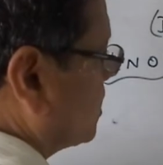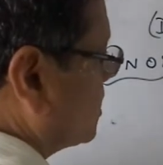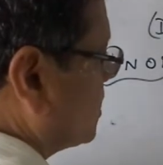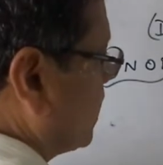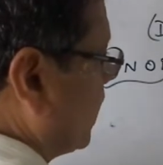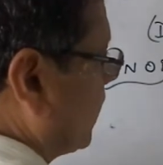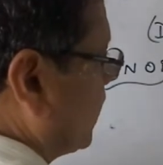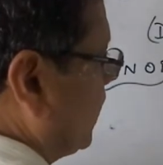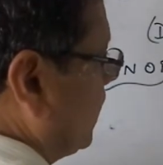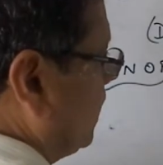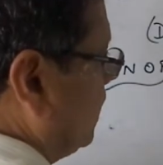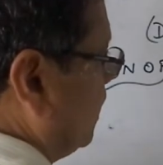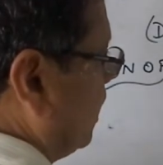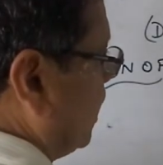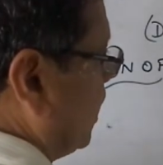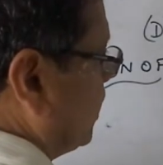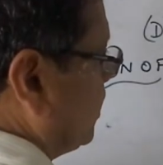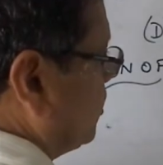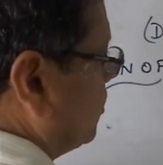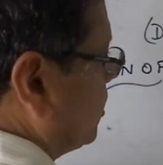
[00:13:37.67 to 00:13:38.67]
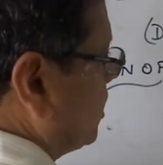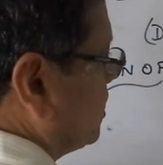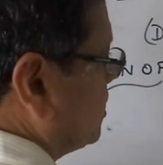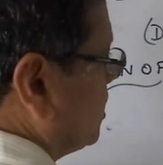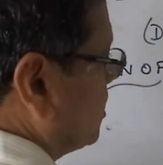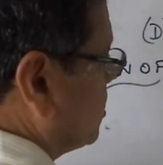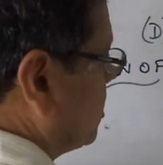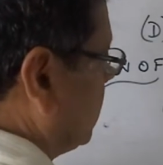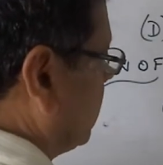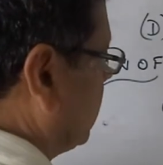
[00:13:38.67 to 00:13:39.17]
second
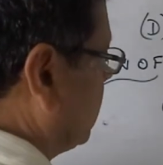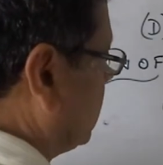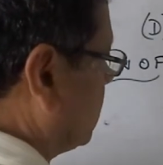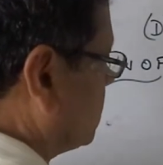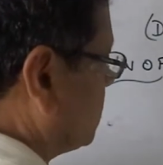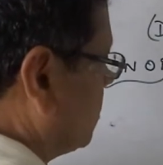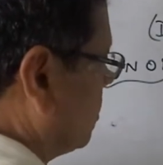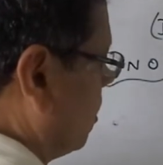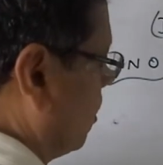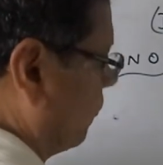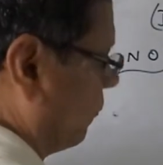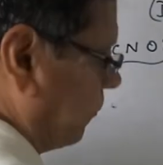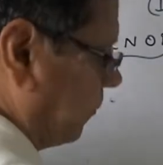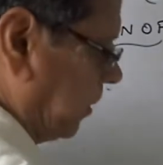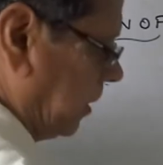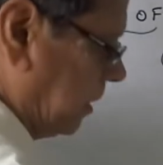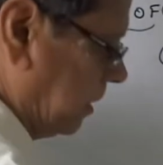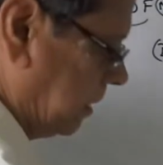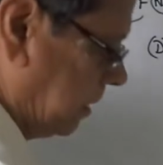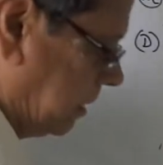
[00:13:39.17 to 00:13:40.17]
ionization energy of.